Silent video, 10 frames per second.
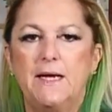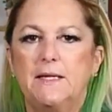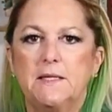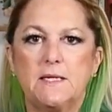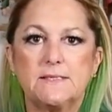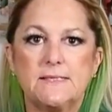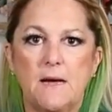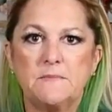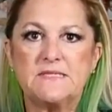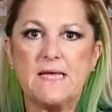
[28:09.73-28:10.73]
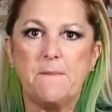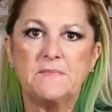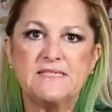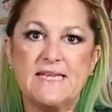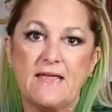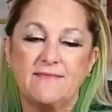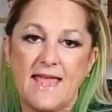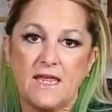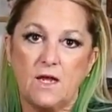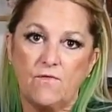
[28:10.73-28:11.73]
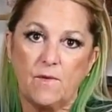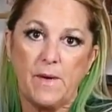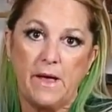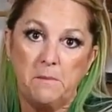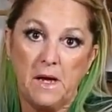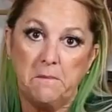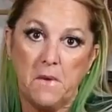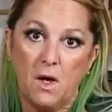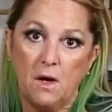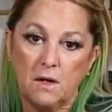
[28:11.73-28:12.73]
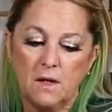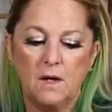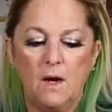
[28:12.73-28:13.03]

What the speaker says: a little something, something, say thank you for buying my mug,